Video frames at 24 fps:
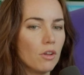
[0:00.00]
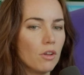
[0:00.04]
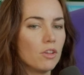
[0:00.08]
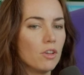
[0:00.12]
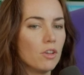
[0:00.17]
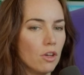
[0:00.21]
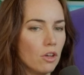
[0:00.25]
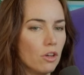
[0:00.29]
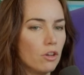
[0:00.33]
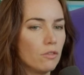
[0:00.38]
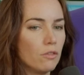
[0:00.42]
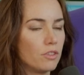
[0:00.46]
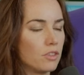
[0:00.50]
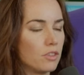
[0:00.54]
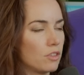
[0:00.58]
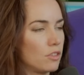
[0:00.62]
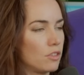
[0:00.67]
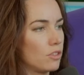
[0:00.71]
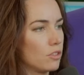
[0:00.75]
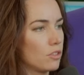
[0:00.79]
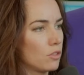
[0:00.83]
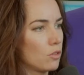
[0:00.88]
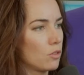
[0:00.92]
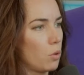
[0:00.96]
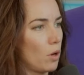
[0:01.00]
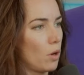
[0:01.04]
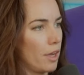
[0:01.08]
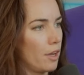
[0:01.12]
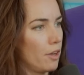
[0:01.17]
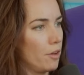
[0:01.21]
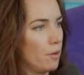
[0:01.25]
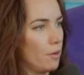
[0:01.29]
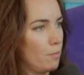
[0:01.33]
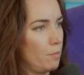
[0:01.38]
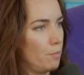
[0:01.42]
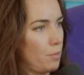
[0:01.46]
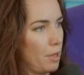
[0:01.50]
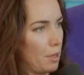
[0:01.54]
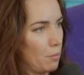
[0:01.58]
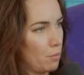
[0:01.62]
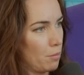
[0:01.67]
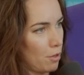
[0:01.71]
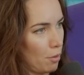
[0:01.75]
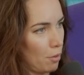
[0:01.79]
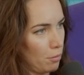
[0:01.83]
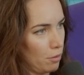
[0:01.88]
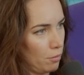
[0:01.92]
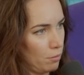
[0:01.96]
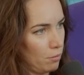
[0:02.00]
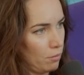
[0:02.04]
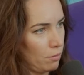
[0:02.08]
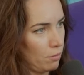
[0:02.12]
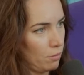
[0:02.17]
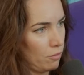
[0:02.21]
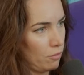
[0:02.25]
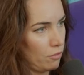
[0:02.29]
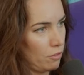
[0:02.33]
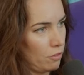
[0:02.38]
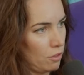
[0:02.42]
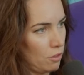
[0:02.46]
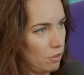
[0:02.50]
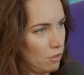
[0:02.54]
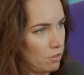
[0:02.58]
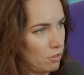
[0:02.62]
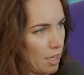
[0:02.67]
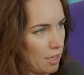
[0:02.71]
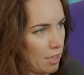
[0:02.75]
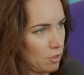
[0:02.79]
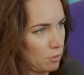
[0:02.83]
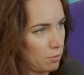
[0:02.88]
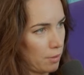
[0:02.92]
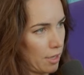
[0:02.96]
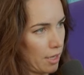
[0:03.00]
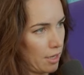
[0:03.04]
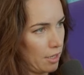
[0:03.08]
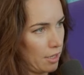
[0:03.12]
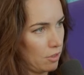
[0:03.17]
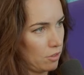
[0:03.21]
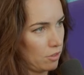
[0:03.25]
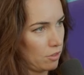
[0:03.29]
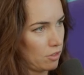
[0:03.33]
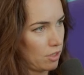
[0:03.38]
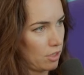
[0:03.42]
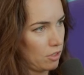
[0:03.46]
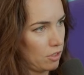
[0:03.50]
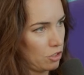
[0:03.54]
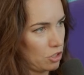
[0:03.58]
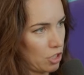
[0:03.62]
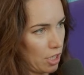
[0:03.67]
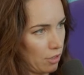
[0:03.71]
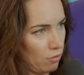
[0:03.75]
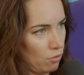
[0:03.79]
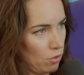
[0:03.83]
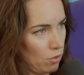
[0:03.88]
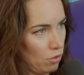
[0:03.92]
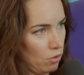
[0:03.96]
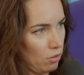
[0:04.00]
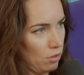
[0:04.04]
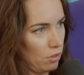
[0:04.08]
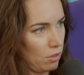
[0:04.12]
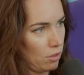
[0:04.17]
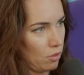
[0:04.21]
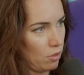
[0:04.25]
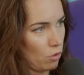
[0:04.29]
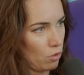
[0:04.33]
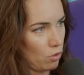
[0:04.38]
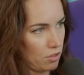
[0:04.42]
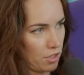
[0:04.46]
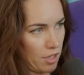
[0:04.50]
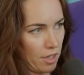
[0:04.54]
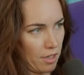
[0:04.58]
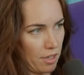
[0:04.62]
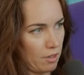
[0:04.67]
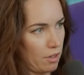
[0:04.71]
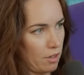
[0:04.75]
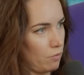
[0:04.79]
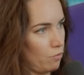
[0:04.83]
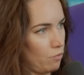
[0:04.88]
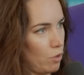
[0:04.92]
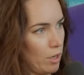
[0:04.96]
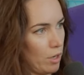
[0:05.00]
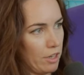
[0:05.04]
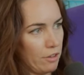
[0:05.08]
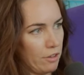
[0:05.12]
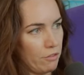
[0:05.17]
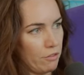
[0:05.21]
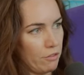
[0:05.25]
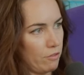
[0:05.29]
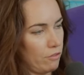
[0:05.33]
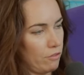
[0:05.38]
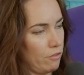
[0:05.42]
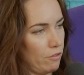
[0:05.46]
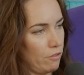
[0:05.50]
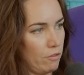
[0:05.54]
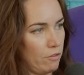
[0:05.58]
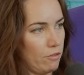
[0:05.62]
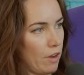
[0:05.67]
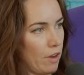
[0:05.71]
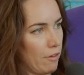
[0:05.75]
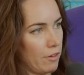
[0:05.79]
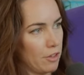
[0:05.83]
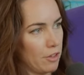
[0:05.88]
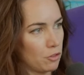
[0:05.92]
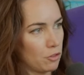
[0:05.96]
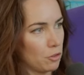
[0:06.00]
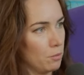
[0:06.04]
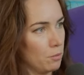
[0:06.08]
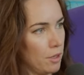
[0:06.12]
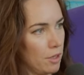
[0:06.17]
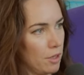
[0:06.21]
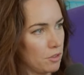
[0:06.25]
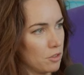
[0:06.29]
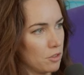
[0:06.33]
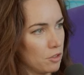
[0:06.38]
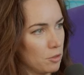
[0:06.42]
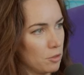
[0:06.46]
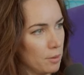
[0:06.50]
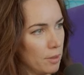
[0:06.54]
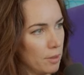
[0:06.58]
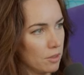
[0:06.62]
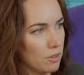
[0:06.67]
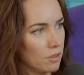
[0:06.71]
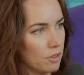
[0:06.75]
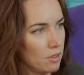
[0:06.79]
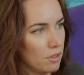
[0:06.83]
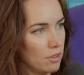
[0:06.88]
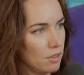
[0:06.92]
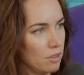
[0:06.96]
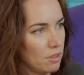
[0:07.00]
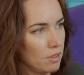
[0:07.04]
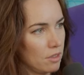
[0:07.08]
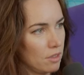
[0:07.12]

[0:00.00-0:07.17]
nerves quite a big problem for tennis players in general? Or is it really varies from person to person?